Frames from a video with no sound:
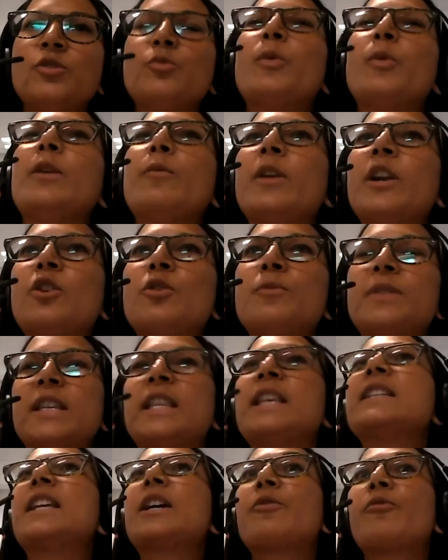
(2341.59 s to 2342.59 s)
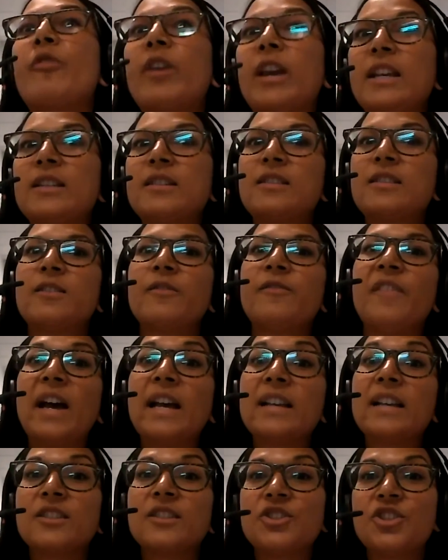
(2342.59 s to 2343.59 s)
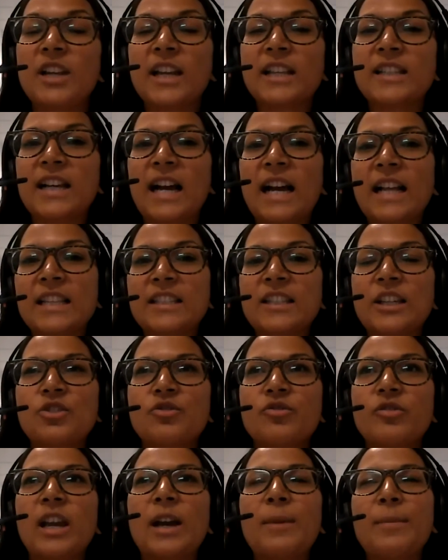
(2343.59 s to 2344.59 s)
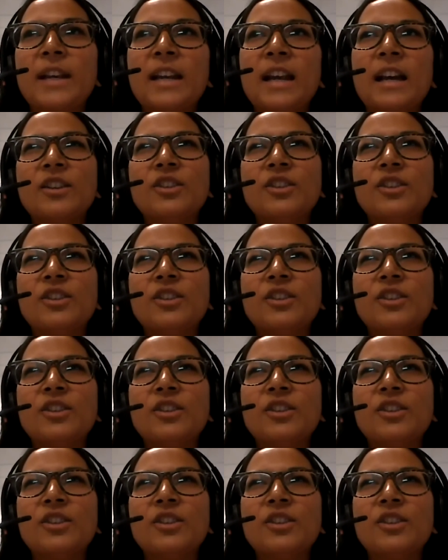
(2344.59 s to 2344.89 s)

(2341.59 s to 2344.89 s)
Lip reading: when it comes to things like race versus genetic ancestry, I mean,